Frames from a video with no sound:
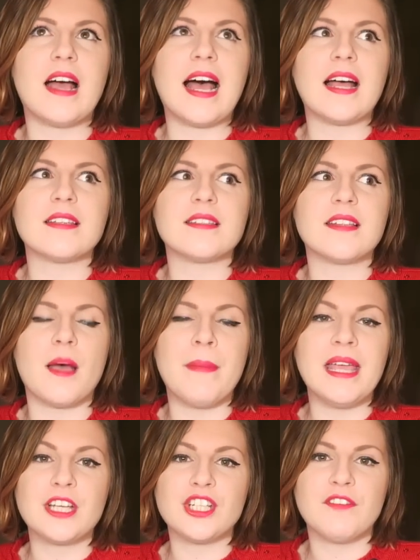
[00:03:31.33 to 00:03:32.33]
as a
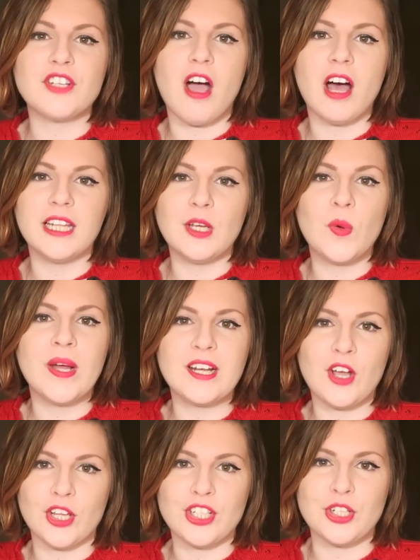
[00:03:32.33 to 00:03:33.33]
makeshift Harley
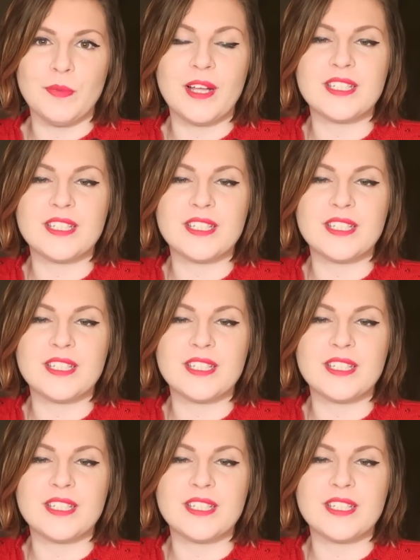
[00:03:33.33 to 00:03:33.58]
Quinn costume,